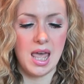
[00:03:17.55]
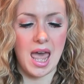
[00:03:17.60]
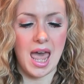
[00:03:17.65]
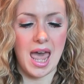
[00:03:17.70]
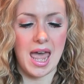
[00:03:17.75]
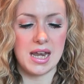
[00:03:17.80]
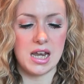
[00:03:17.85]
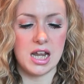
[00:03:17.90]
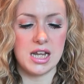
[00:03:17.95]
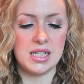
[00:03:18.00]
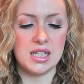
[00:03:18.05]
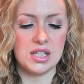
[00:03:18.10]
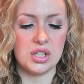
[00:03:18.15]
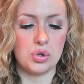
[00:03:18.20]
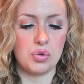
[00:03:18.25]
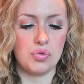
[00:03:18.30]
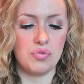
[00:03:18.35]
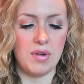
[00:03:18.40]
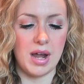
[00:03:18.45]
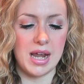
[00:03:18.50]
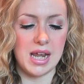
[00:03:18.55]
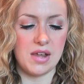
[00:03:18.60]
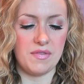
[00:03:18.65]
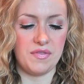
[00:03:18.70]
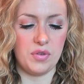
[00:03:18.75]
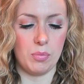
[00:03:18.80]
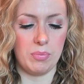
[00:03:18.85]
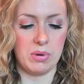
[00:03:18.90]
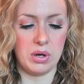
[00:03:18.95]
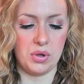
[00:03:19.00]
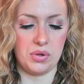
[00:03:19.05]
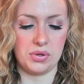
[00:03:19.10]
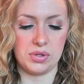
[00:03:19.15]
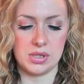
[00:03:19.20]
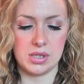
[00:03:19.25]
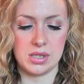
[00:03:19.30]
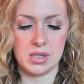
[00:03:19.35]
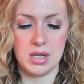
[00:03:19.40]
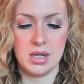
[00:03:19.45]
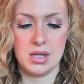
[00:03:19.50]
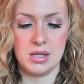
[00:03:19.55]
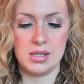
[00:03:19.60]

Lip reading: and this is a great if you're blonde.